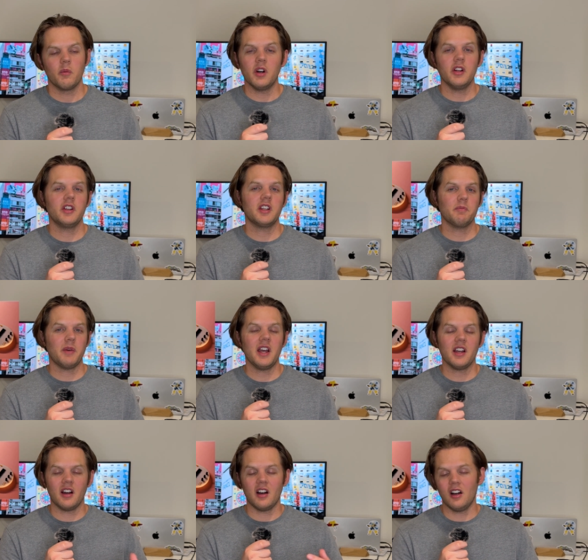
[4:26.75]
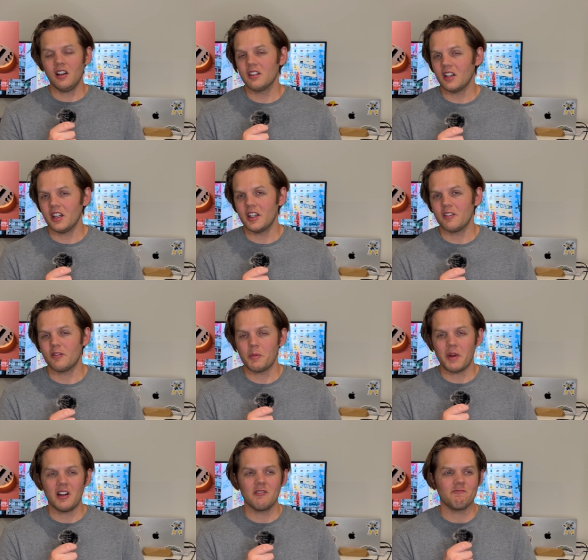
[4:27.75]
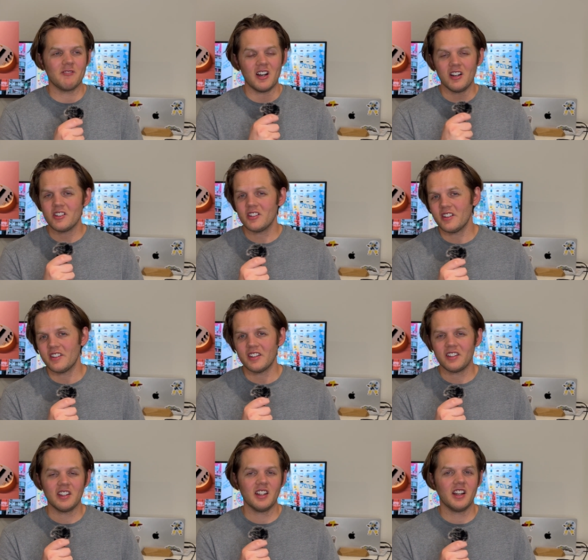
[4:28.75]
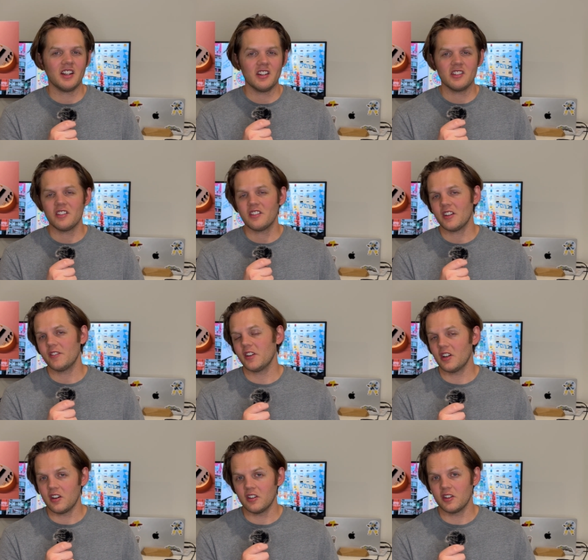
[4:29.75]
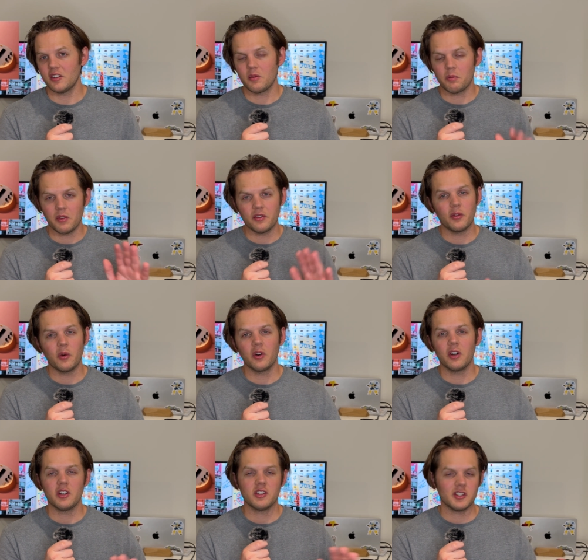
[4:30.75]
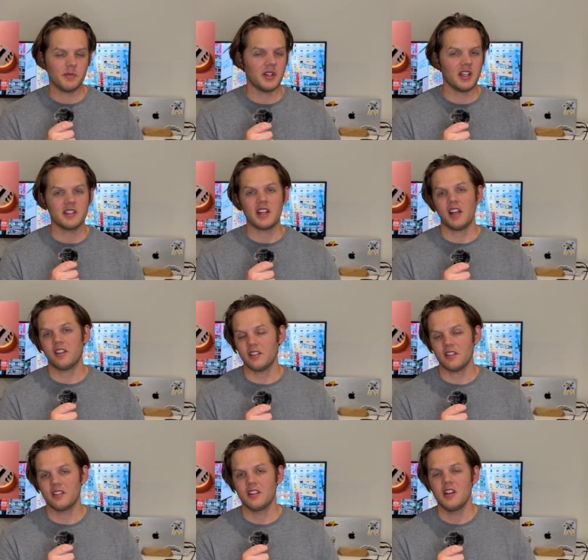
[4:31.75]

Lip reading: Well, you can buy it online for about $169, $170 before shipping and taxes.